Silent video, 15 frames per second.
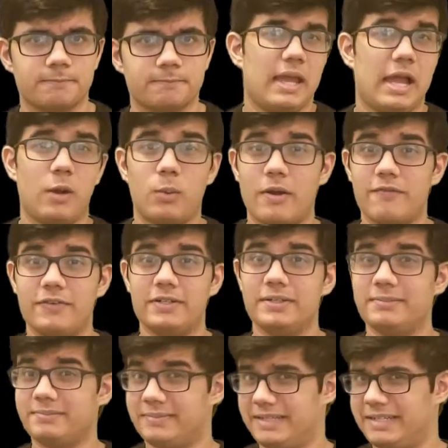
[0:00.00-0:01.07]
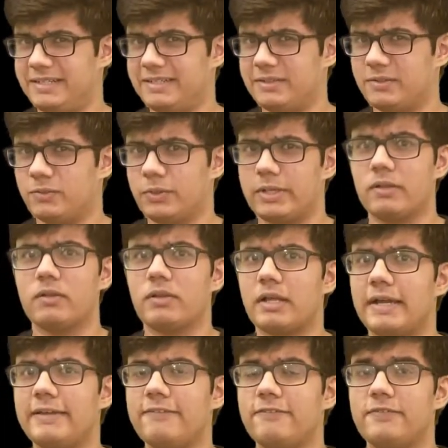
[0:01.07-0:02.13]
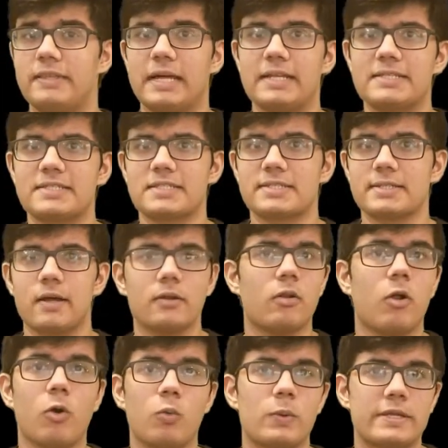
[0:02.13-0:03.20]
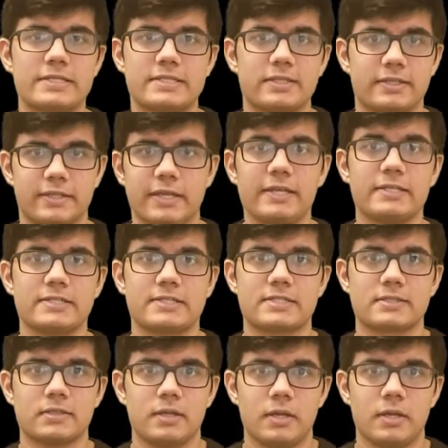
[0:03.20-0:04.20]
However, in real life, that's not always the case.